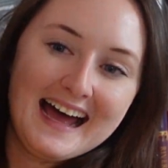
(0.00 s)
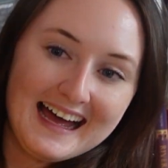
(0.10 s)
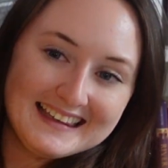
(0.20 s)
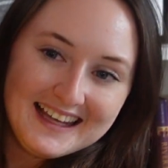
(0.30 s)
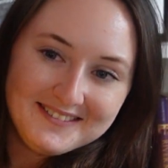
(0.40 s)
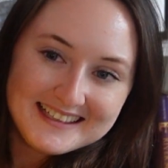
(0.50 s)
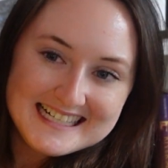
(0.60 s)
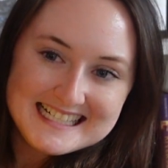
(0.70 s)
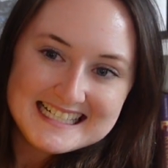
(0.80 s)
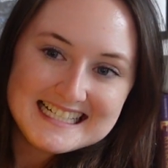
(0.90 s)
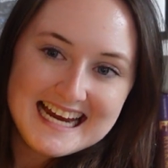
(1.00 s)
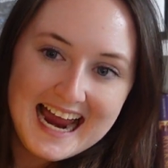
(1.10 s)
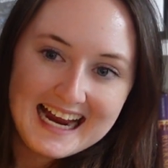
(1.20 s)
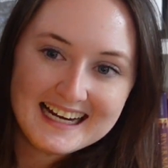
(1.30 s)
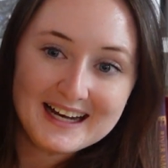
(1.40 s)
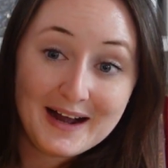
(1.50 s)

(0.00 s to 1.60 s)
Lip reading: a lovely stack